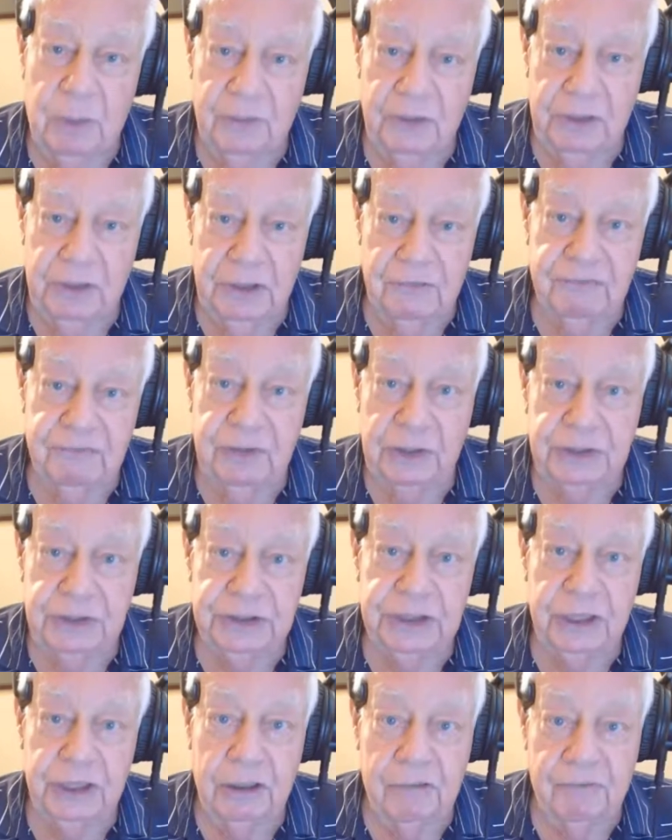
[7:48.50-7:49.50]
than their fair
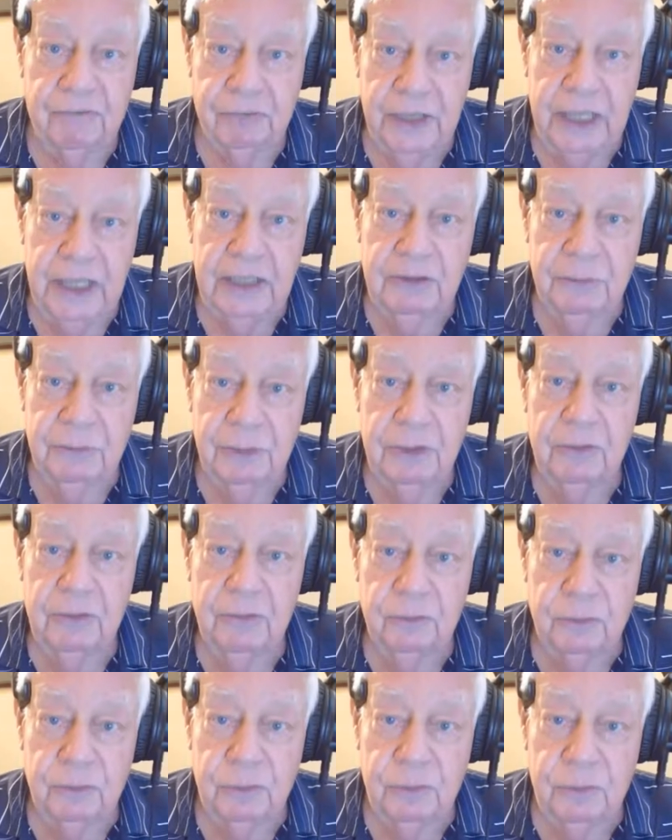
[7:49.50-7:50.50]
share of ignorant,
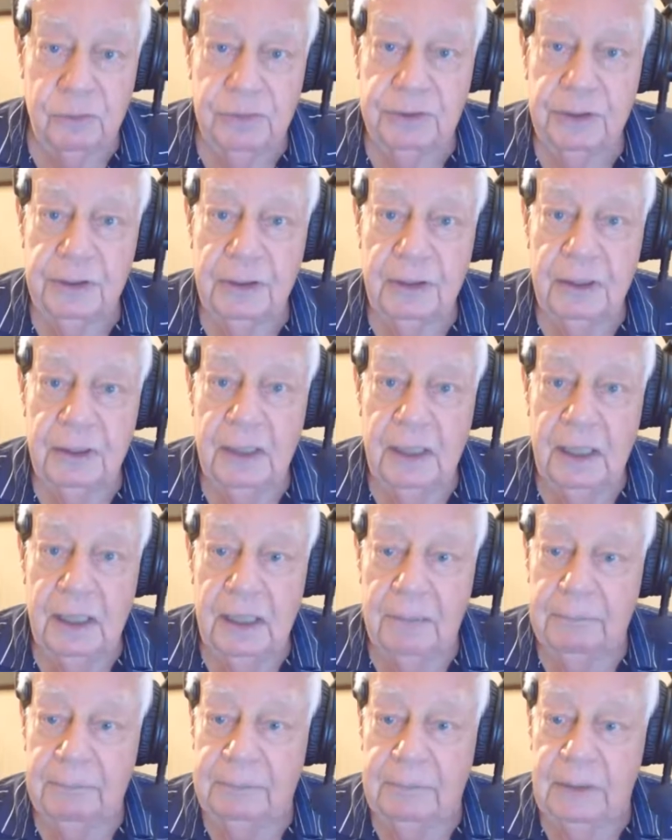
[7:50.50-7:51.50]
rude,
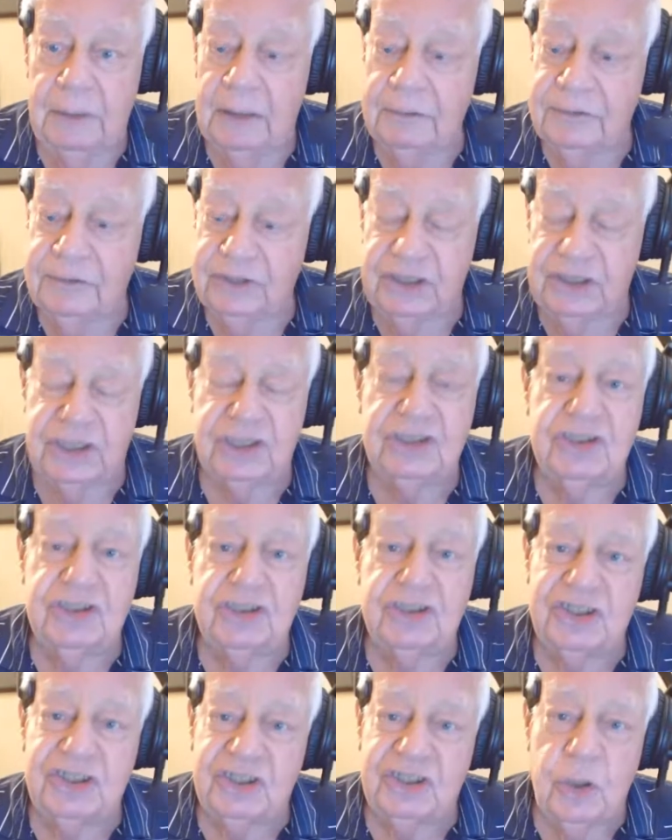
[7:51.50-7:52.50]

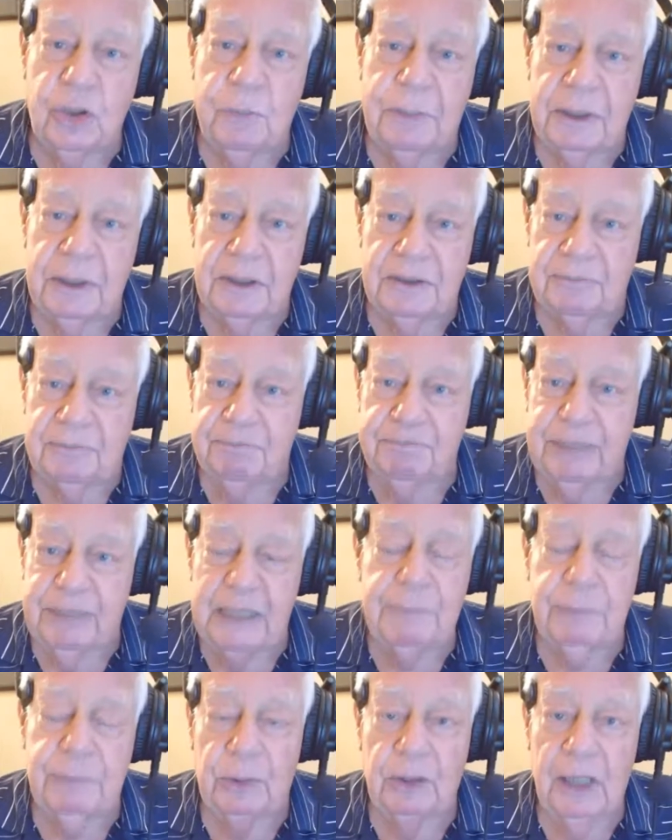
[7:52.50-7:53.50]
stupid
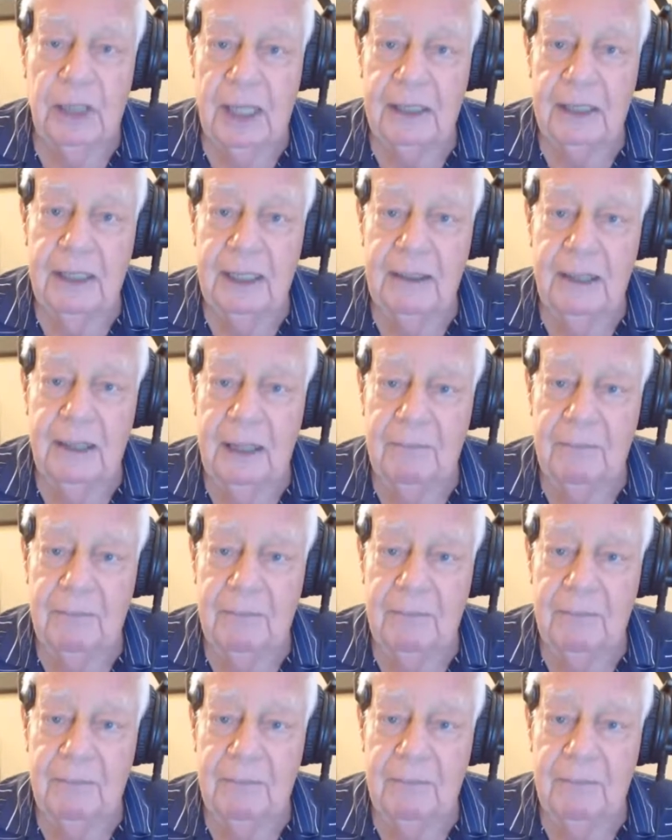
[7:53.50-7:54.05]
people. I